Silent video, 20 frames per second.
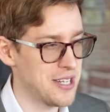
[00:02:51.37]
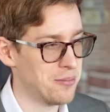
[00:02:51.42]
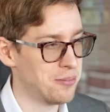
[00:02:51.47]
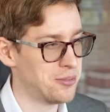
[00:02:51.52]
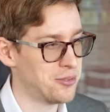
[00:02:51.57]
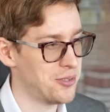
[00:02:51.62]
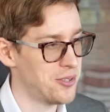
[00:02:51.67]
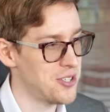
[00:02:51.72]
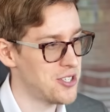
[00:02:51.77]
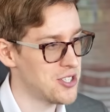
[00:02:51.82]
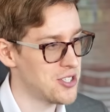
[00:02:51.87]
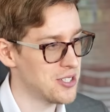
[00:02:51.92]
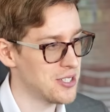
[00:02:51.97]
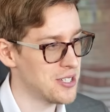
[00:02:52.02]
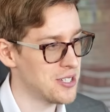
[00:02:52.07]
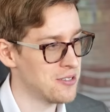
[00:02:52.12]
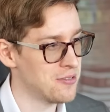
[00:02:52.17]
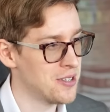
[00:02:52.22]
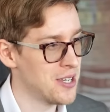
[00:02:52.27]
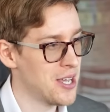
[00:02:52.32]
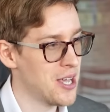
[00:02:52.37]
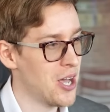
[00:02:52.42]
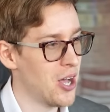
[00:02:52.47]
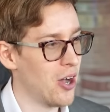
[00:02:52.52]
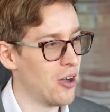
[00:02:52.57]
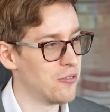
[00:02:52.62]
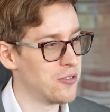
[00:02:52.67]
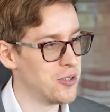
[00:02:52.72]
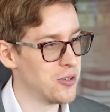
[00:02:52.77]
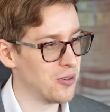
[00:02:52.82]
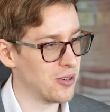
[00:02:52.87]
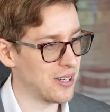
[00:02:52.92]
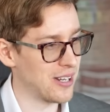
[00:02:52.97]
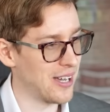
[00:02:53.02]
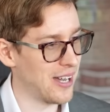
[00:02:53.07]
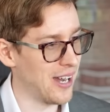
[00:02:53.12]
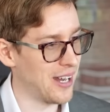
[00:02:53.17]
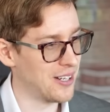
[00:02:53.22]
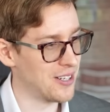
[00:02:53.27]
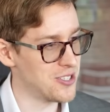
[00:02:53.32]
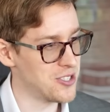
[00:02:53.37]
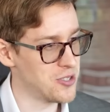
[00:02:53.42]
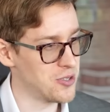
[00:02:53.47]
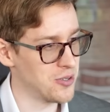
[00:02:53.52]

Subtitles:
appreciative of your kindness.